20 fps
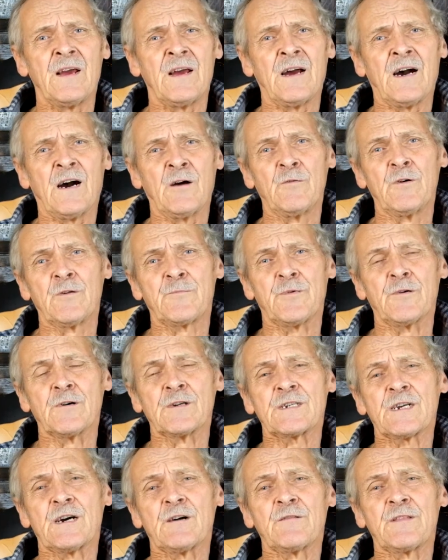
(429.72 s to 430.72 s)
I would
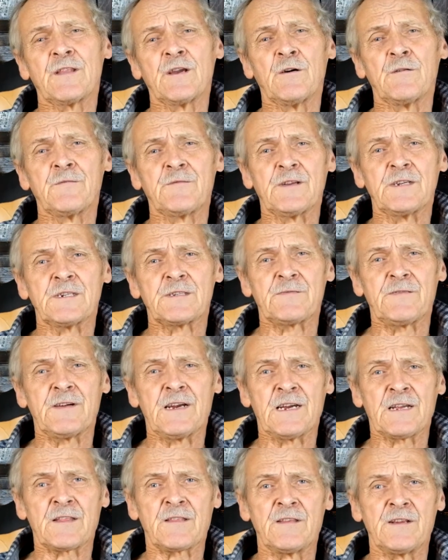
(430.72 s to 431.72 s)
point out the obvious
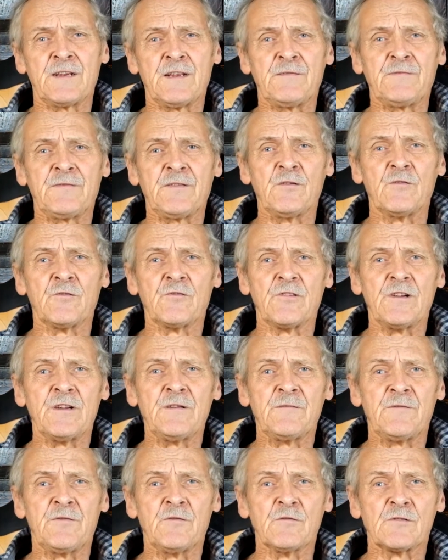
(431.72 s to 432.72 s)
fact that if your
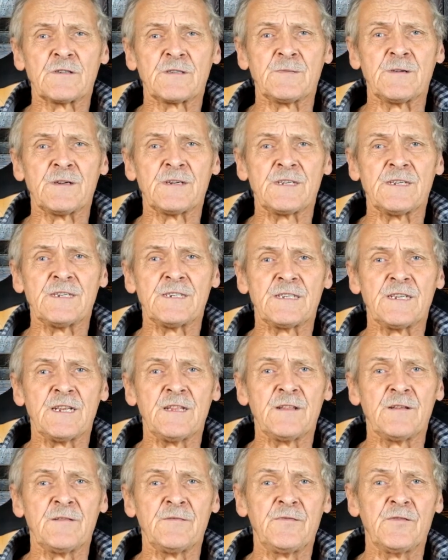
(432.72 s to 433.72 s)
reinforcement is
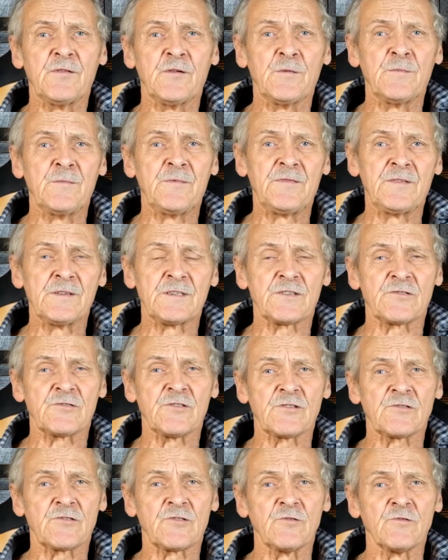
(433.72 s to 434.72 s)
in the form of a
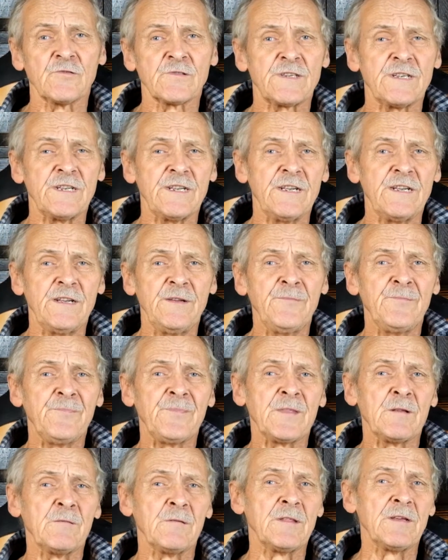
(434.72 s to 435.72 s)
structural T
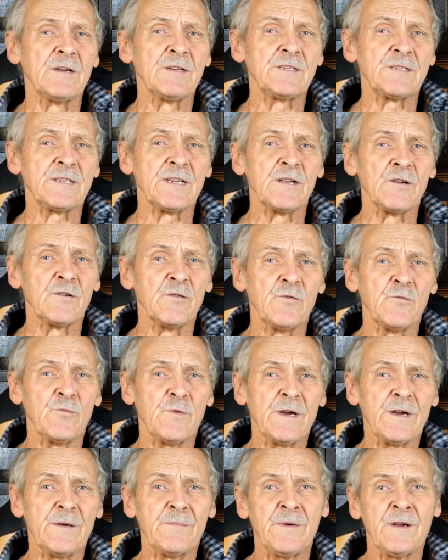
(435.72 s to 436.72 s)
with a single
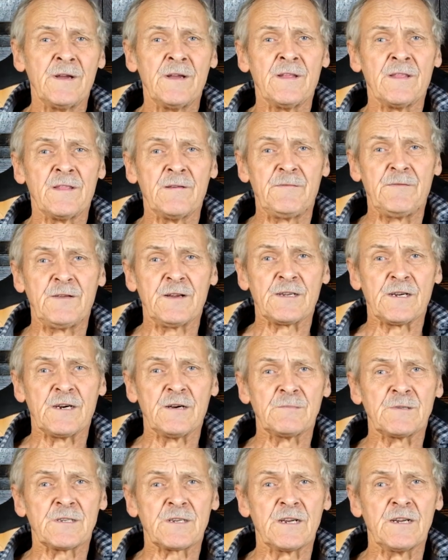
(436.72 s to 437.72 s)
web, the
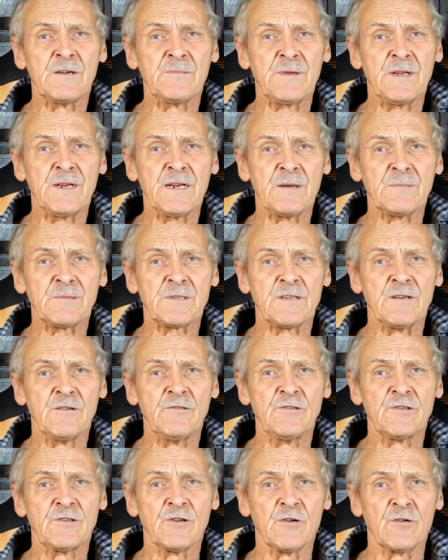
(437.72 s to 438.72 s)
fit-up's going to be an
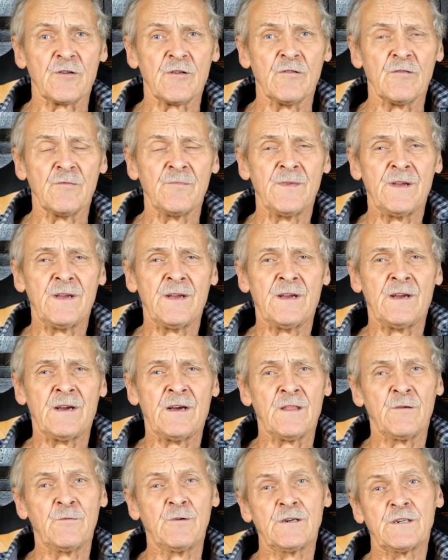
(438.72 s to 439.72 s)
absolute doddle,
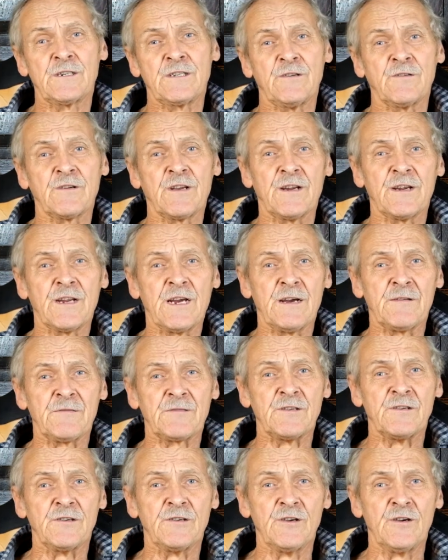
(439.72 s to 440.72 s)
and the worst you're going to have
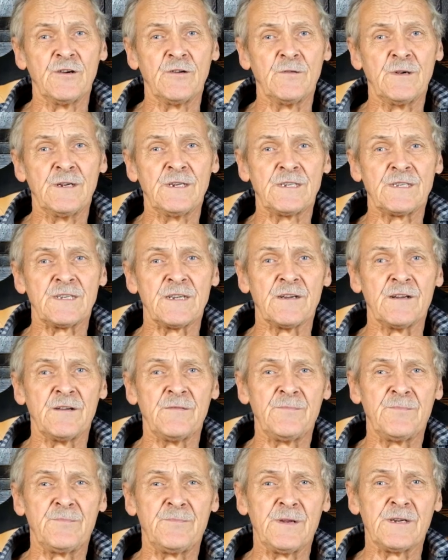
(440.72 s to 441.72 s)
to do is a
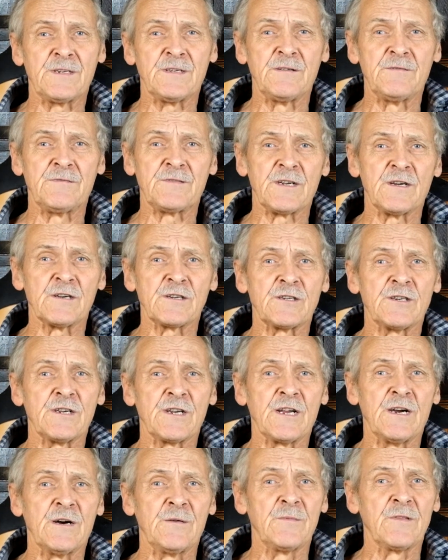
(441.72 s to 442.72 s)
bit of
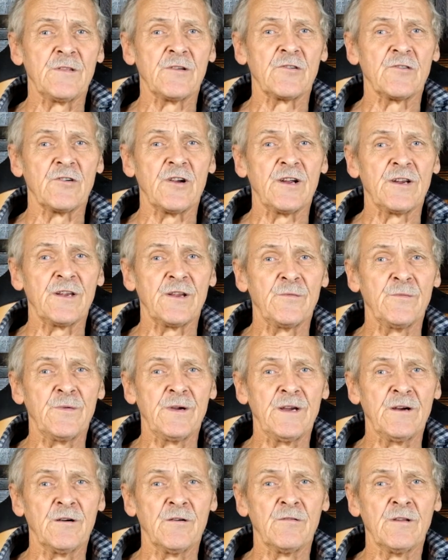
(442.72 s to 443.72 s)
touching up with a grinding
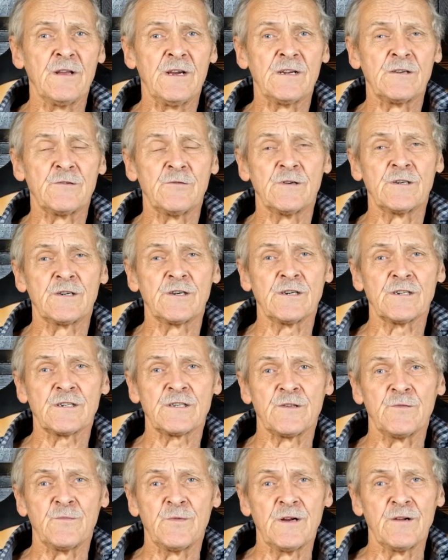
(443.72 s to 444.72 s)
wheel to
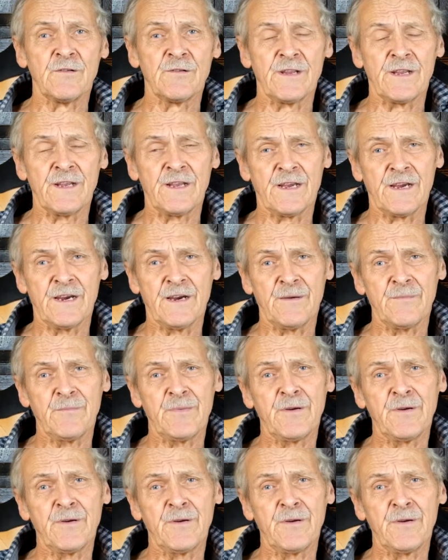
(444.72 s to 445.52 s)
adjust the welding gap.